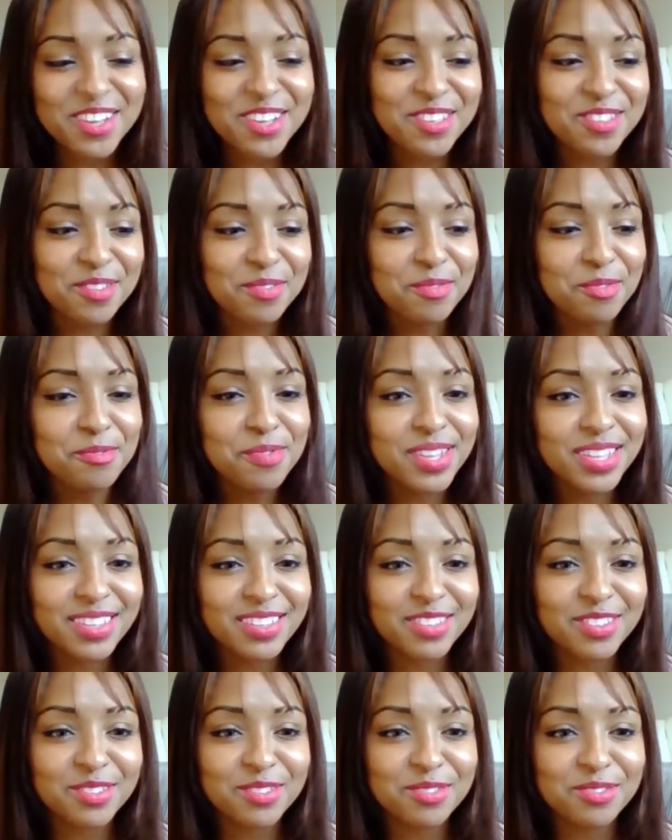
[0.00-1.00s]
So we
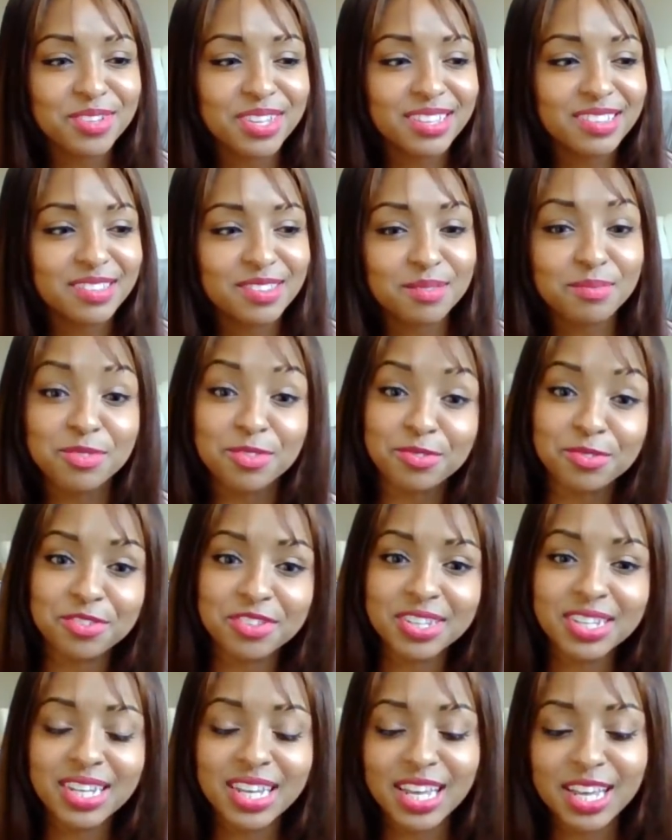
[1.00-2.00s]
went to get some
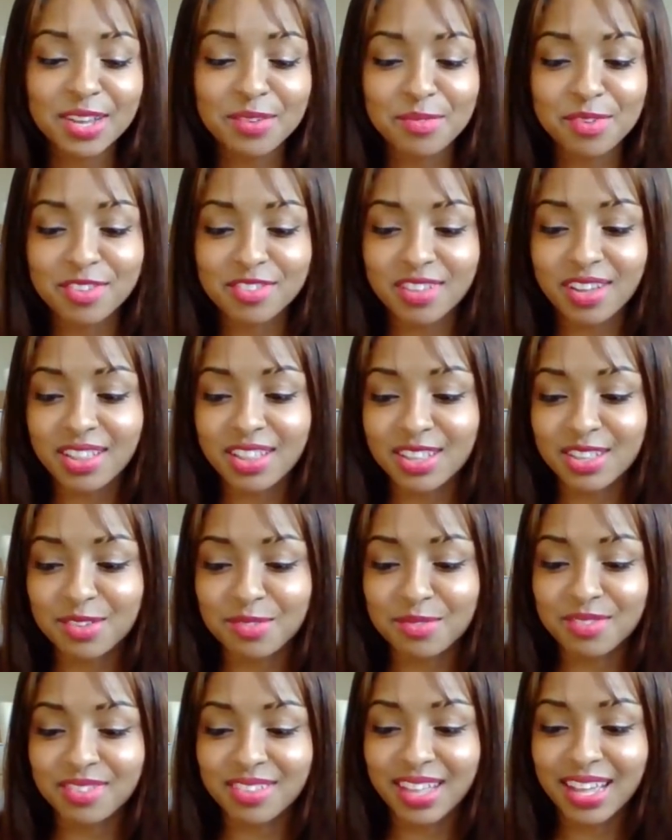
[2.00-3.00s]
sushi, and we saw that there
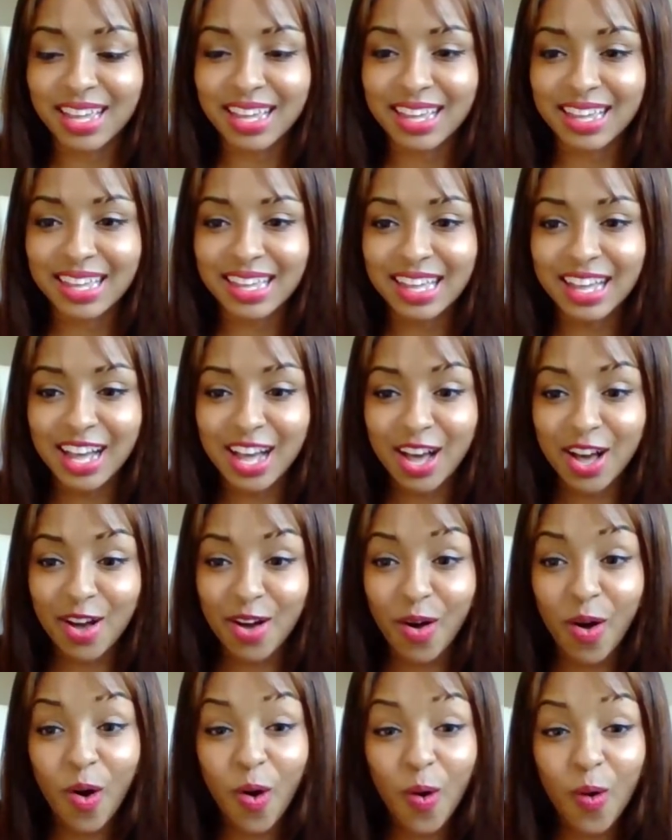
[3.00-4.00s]
was like
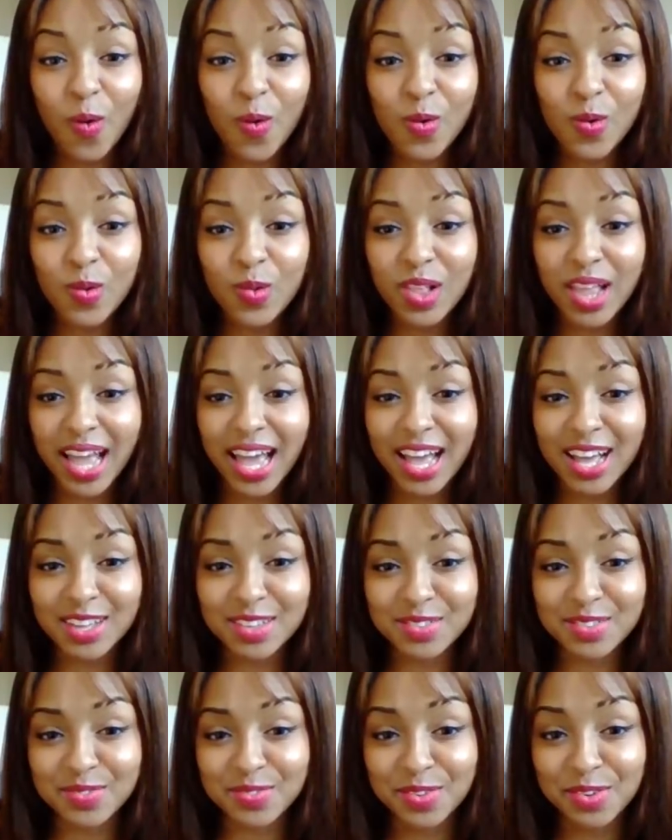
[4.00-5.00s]
a whole
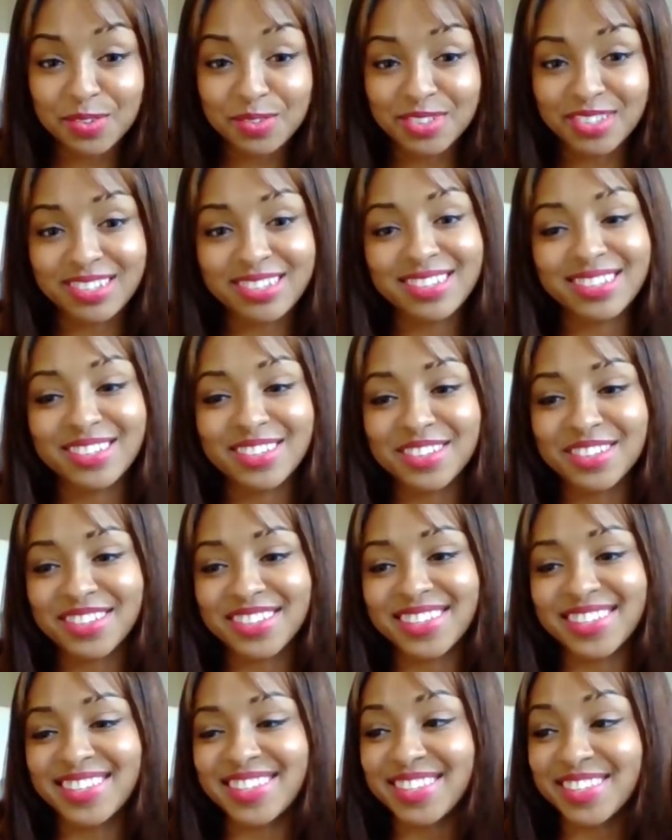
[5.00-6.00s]
ass roach
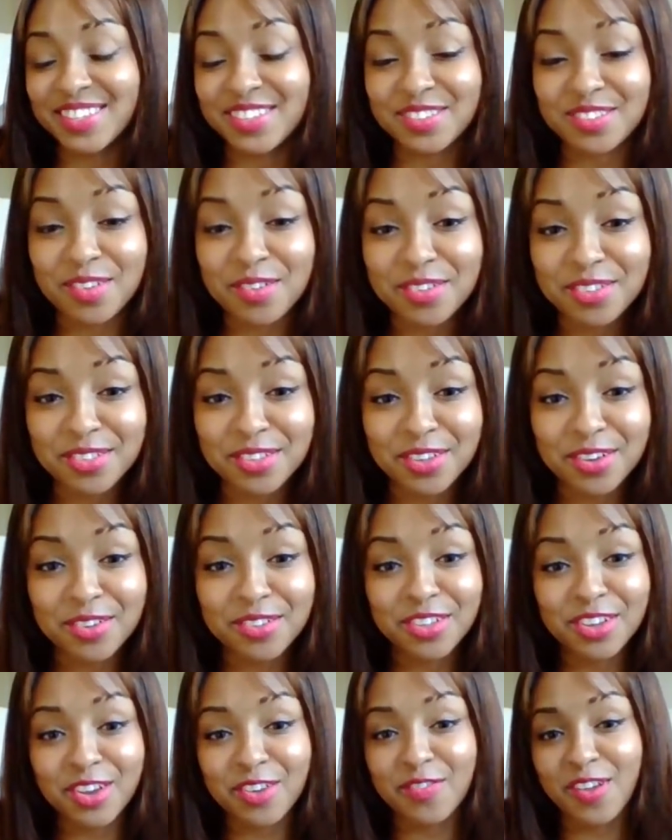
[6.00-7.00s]
just on
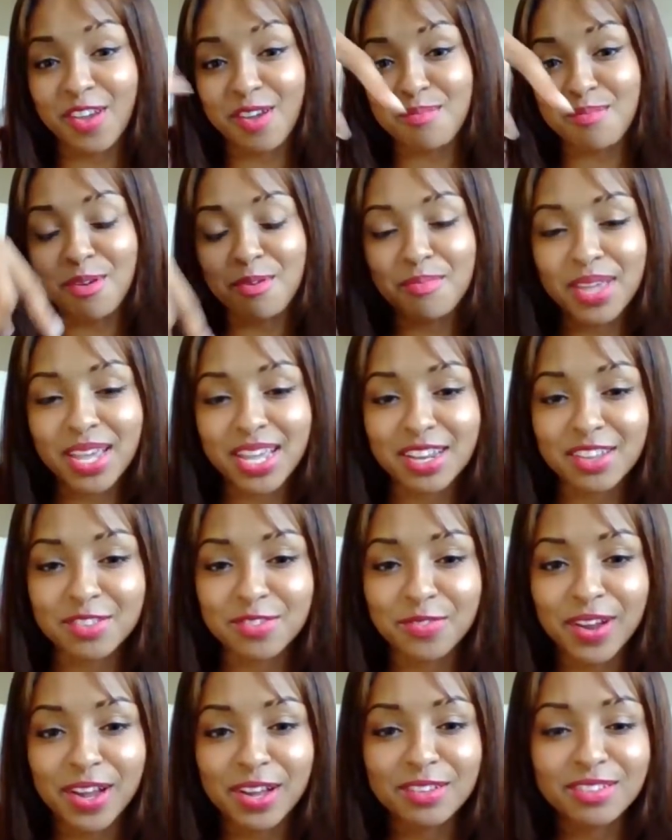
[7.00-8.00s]
the conveyor belt making its
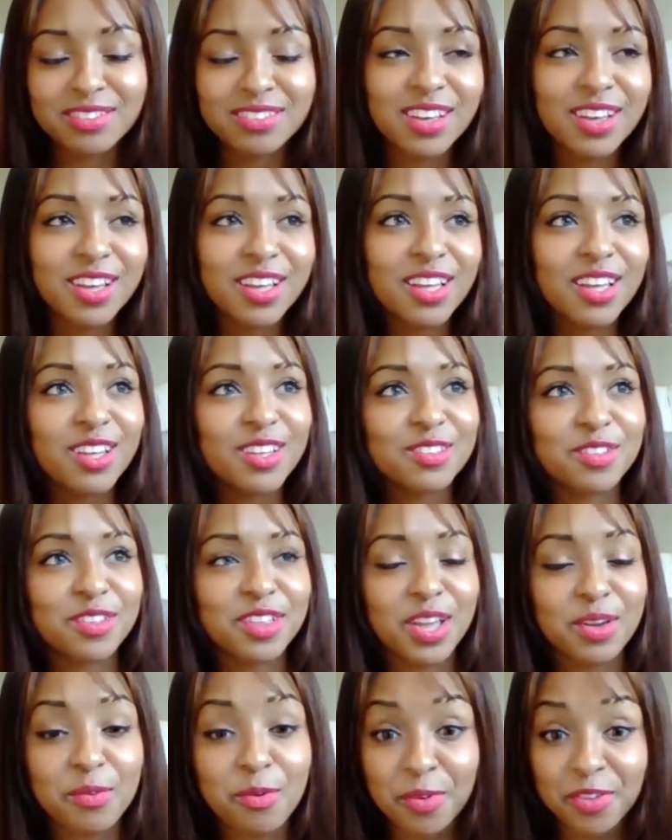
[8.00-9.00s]
rounds. So
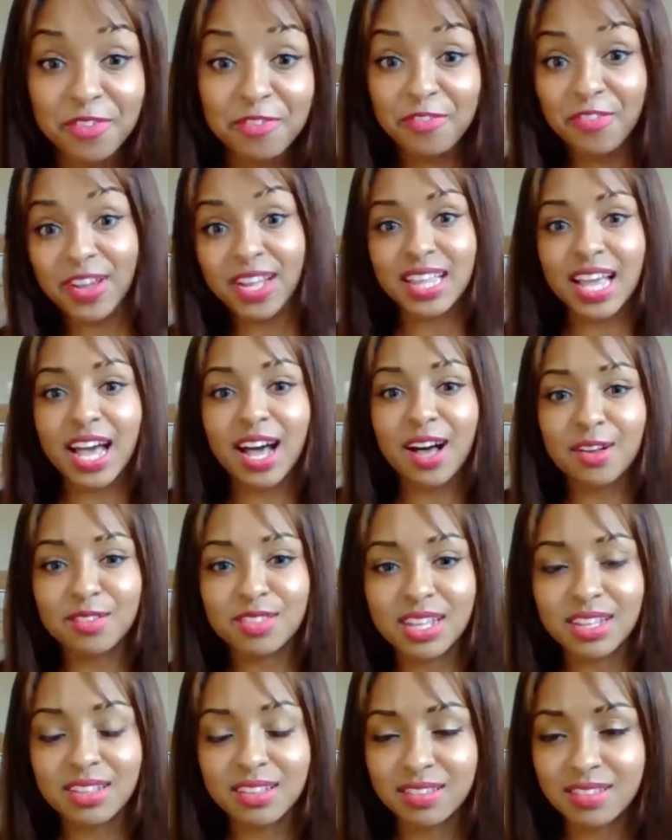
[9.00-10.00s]
like when we freaked out,
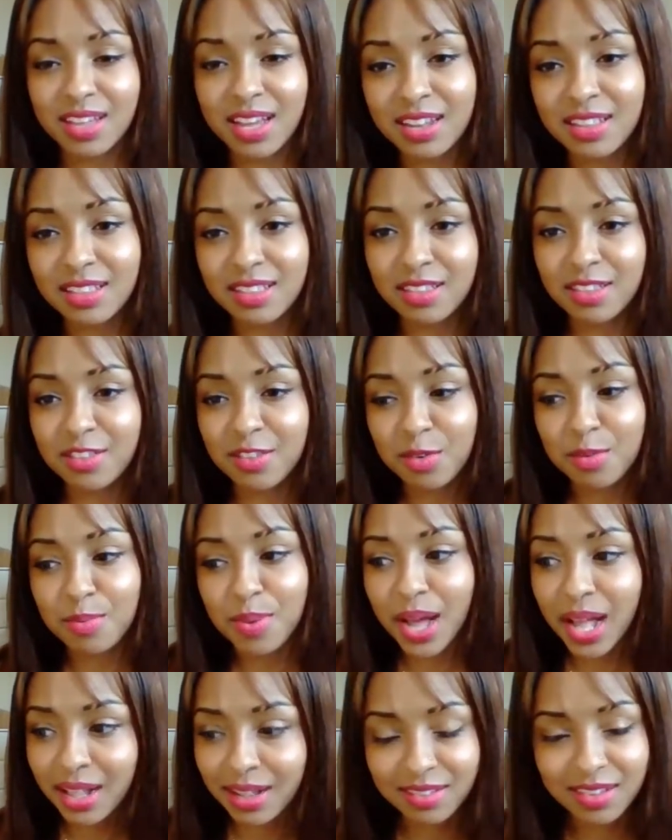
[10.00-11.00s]
they decided to
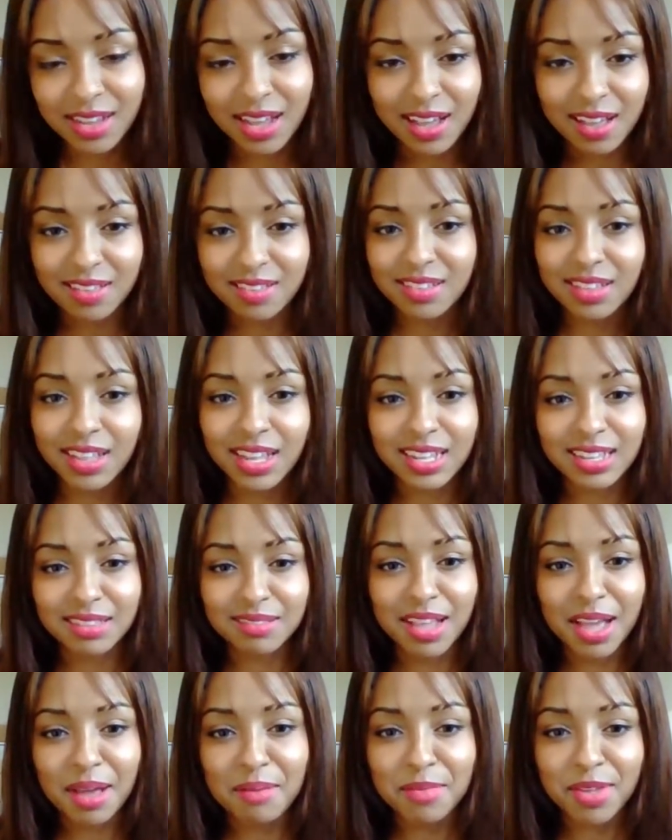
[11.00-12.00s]
apologize and like
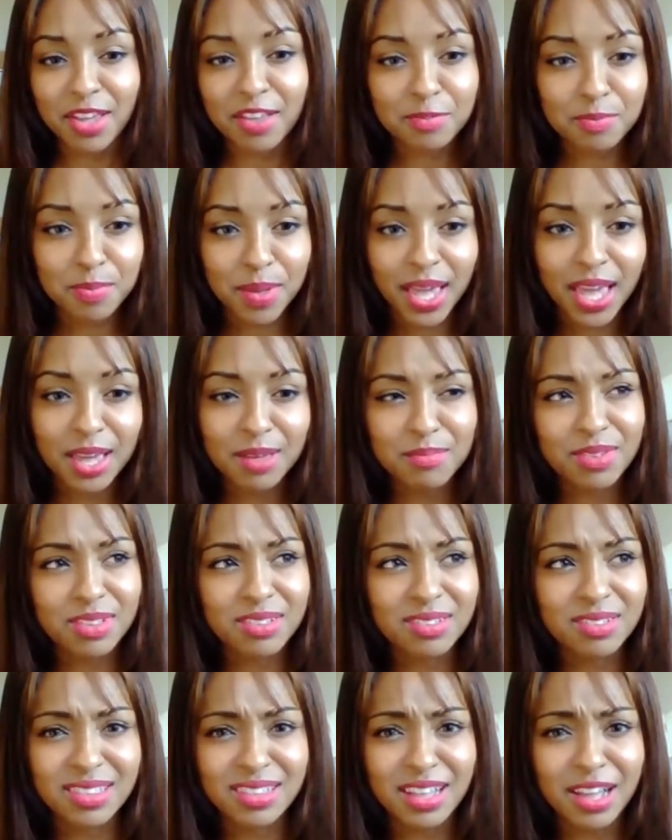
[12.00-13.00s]
not make us pay. But
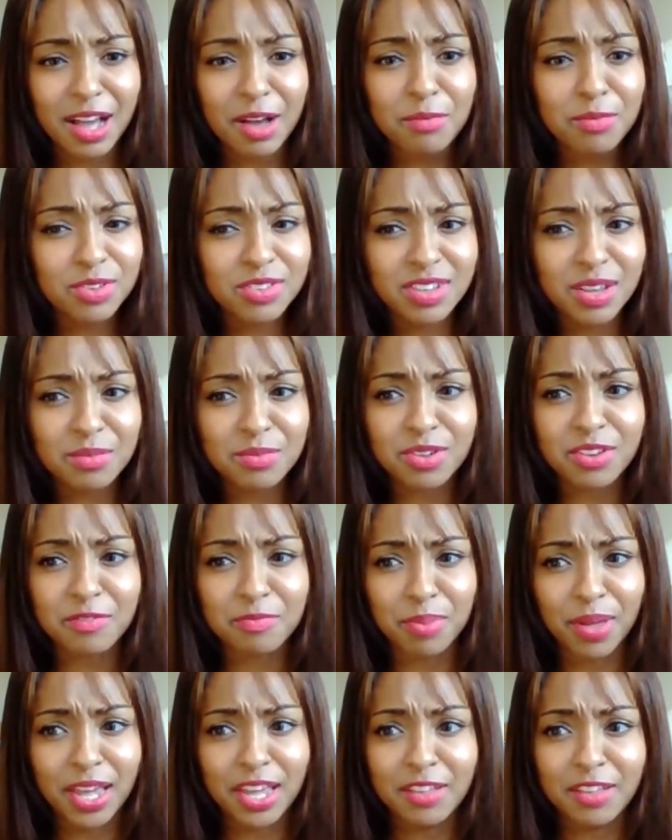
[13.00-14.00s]
I wish I would have
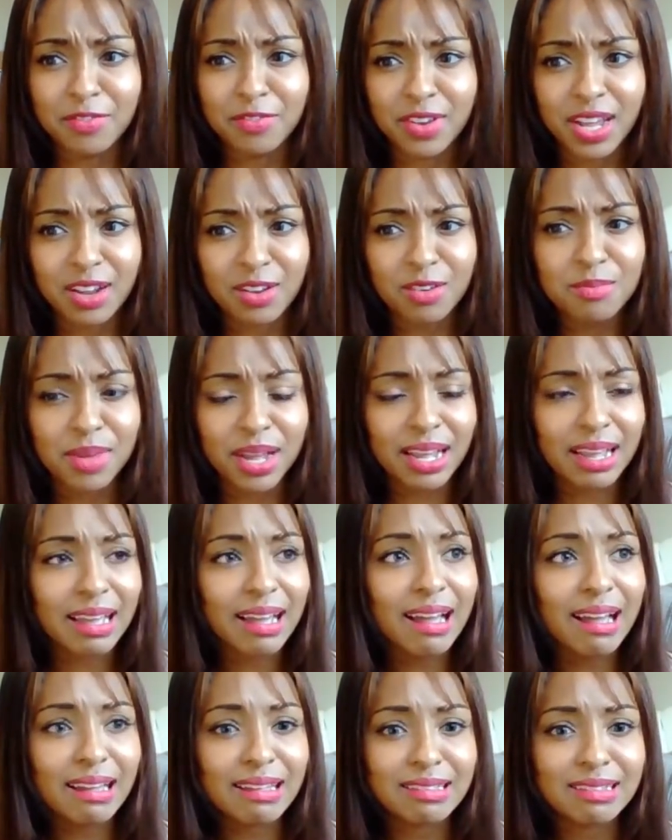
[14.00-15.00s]
paid for that. Oh my
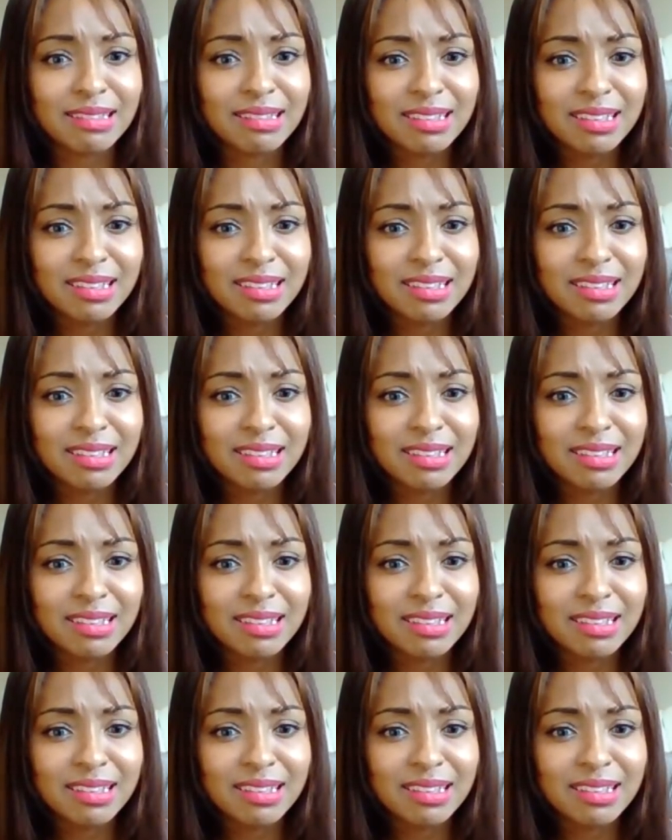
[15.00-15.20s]
God.